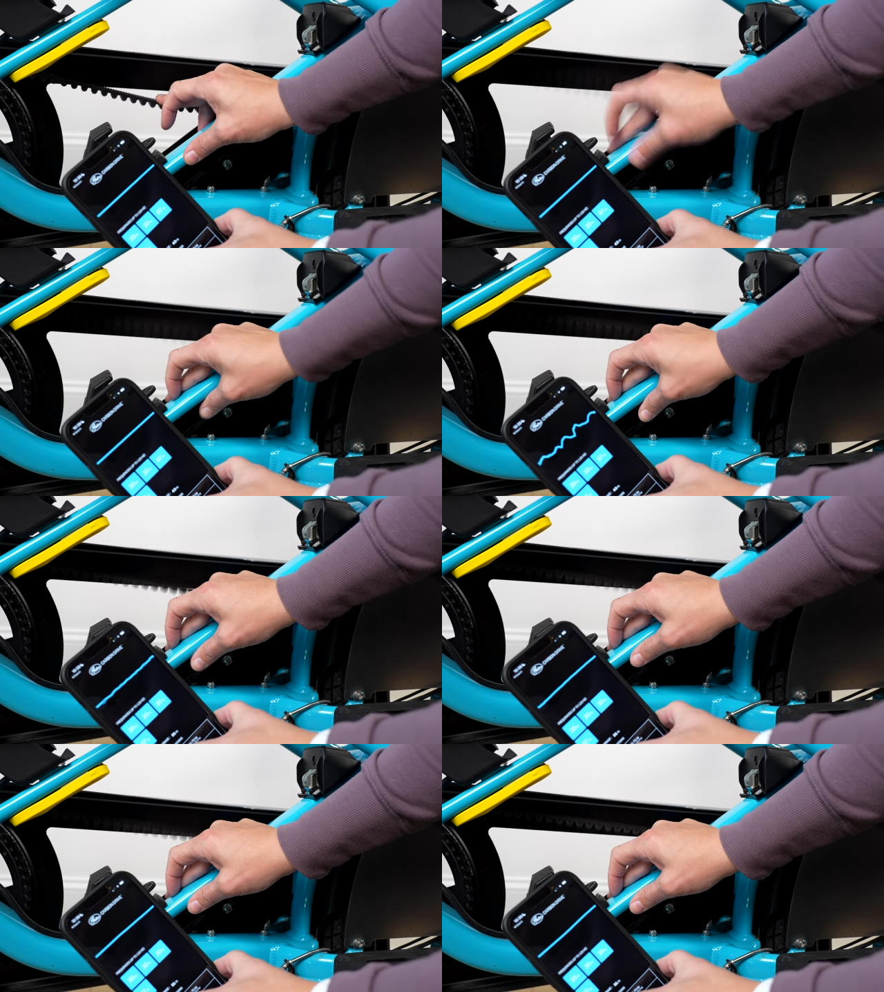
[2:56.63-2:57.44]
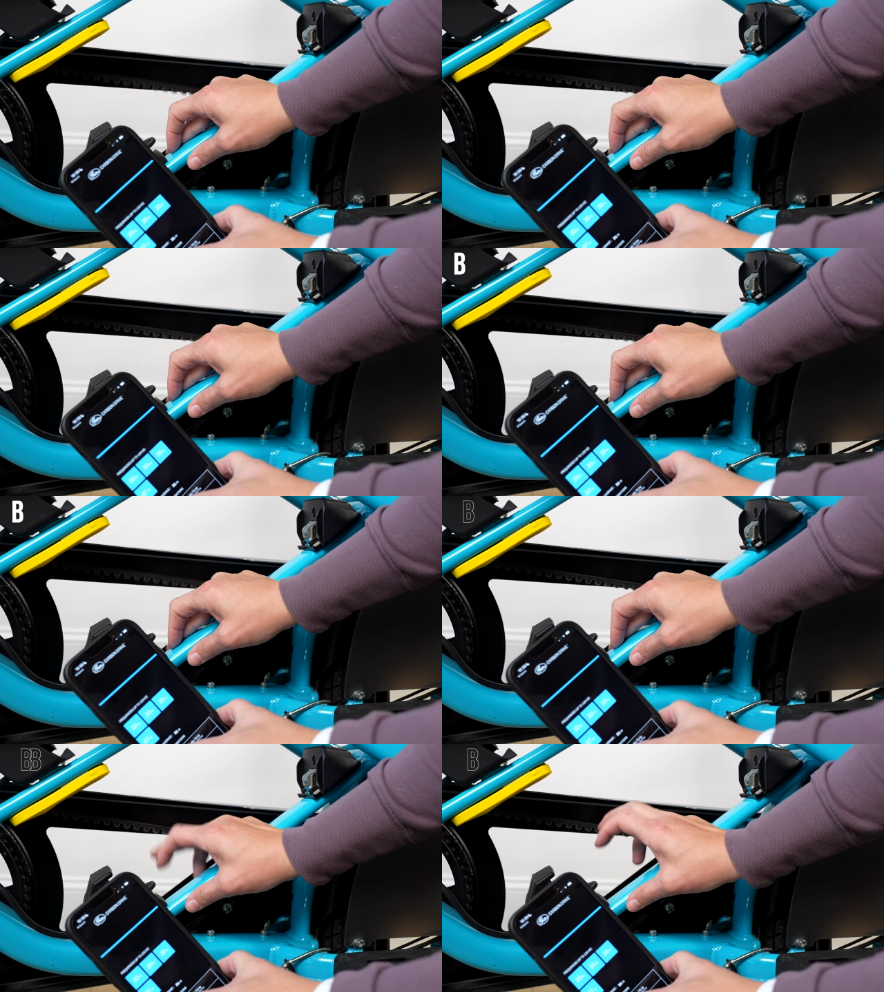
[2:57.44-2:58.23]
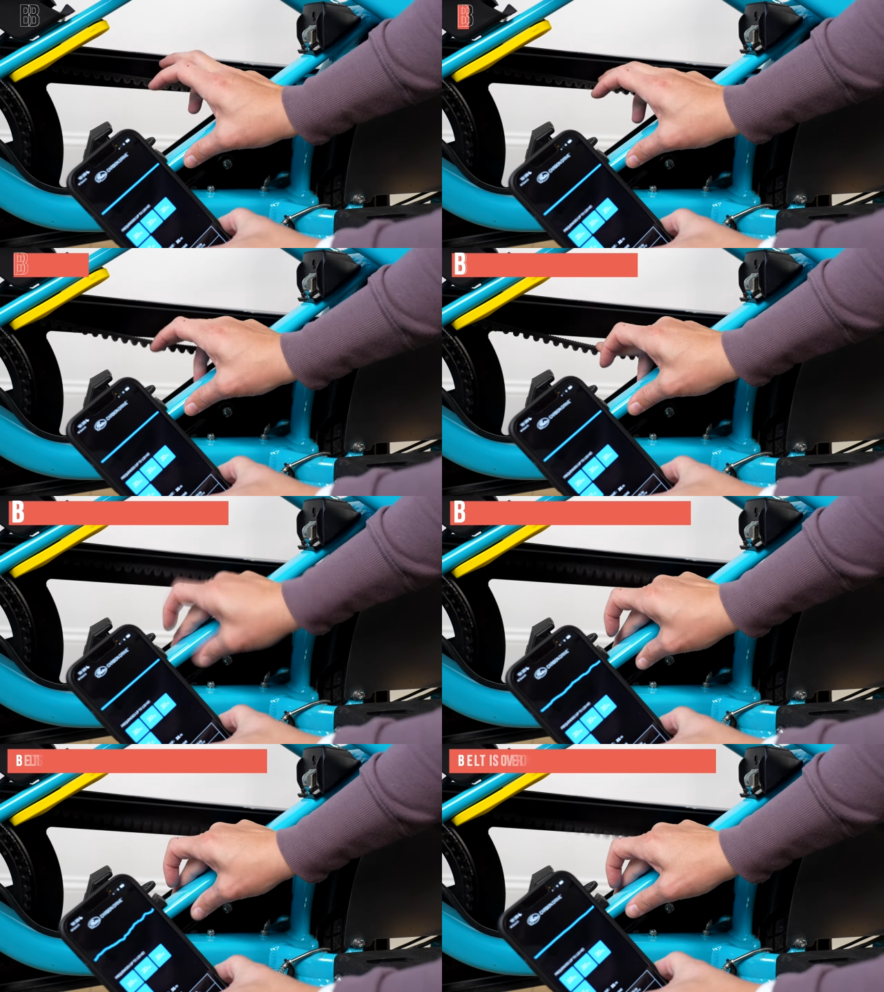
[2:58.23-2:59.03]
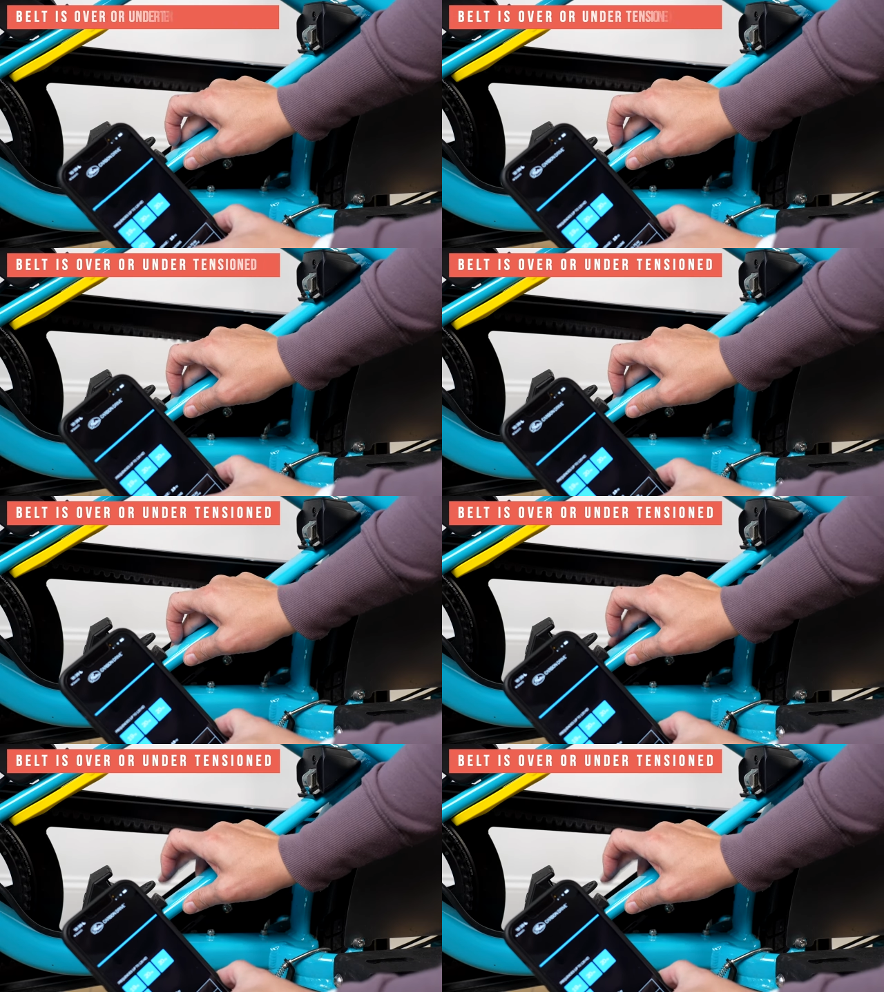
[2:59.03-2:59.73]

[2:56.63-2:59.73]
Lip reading: Nobody's mouth can be seen.